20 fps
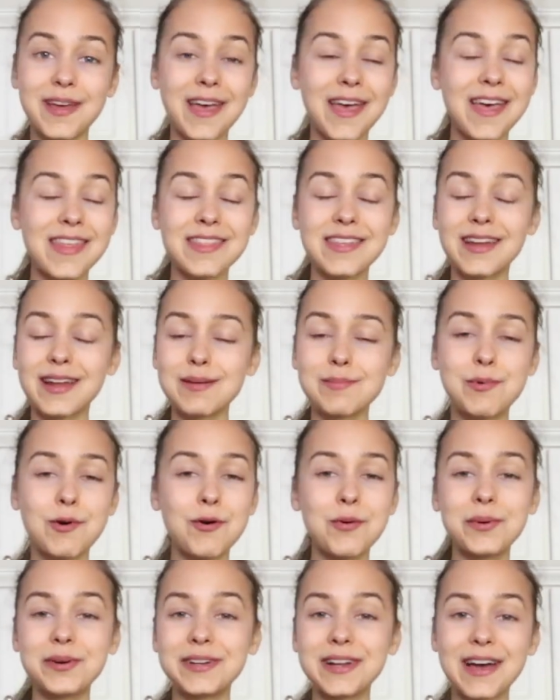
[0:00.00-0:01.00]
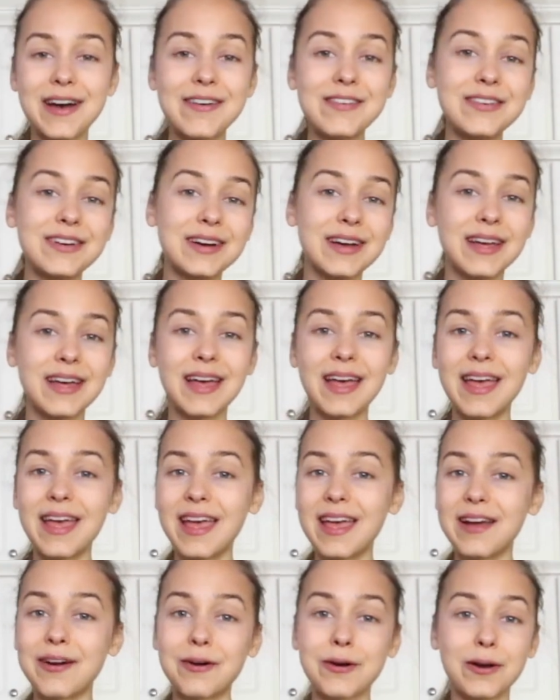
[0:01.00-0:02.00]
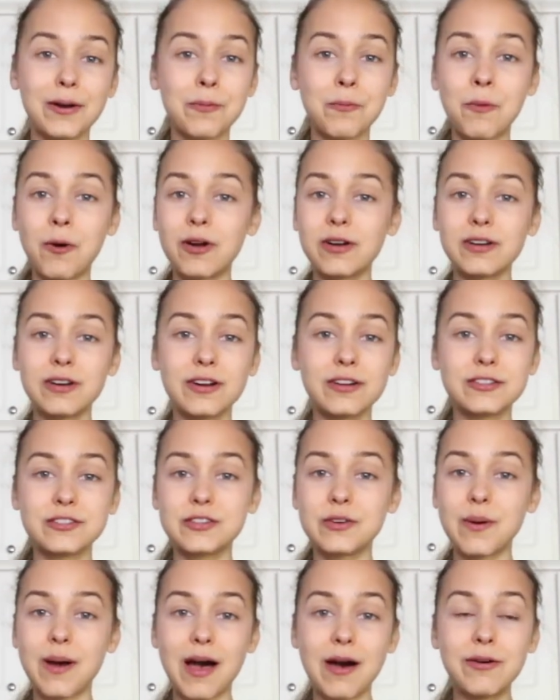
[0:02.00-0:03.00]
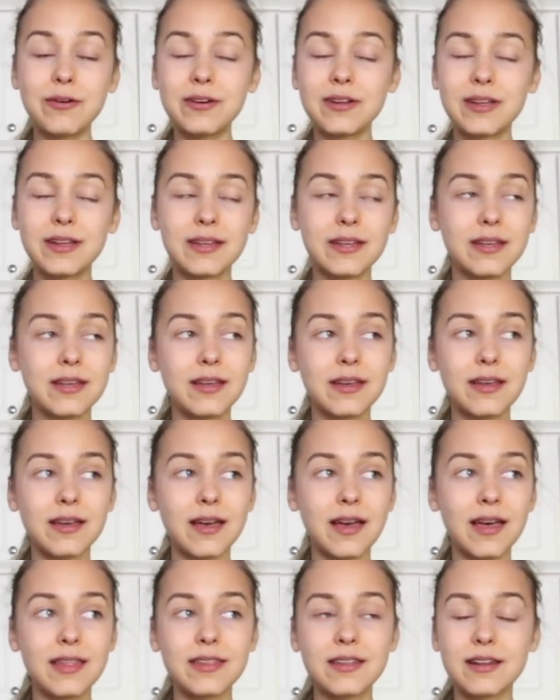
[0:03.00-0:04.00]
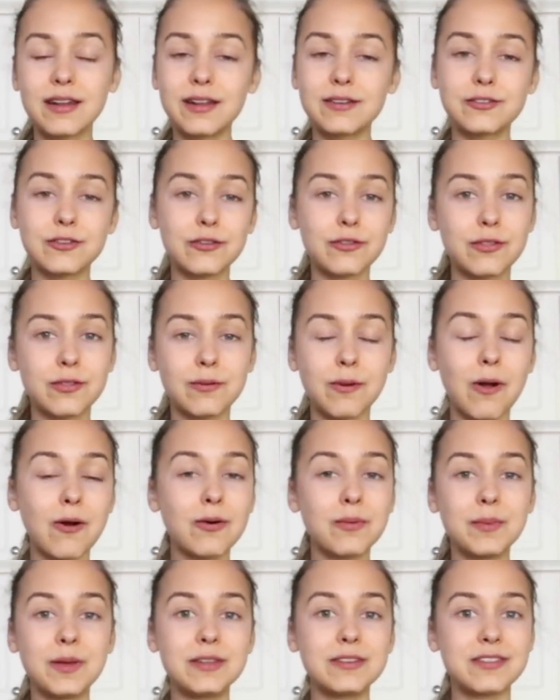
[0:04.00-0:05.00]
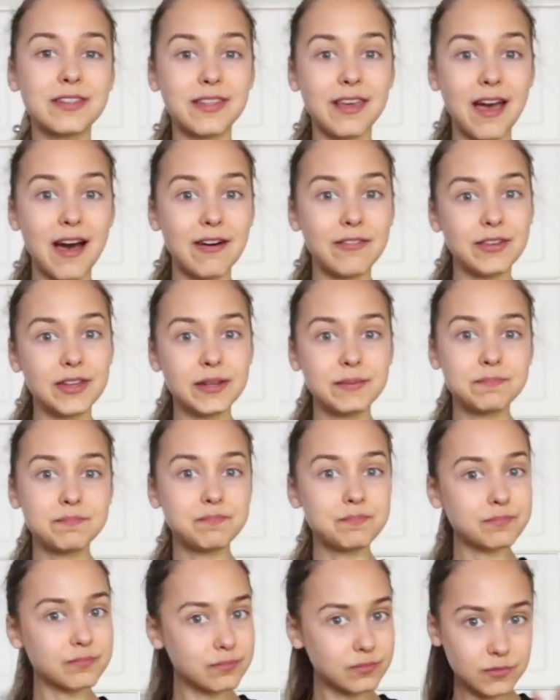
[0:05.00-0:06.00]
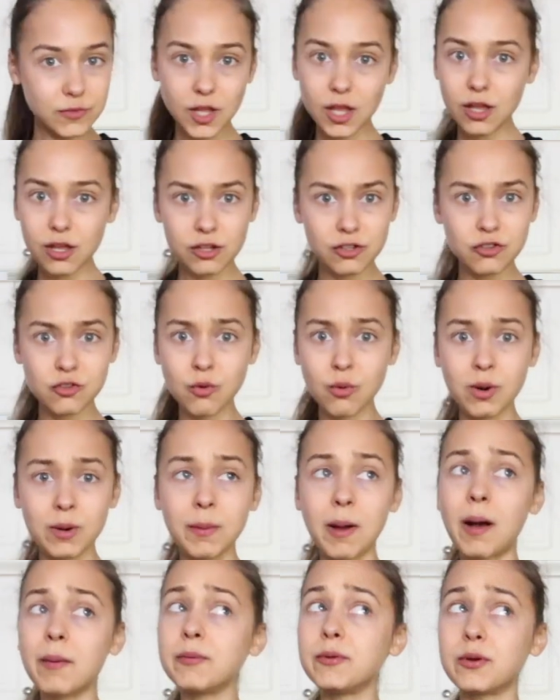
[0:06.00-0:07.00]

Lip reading: And then I pull one out, or one or two out, and then I just throw them into the oven to warm up.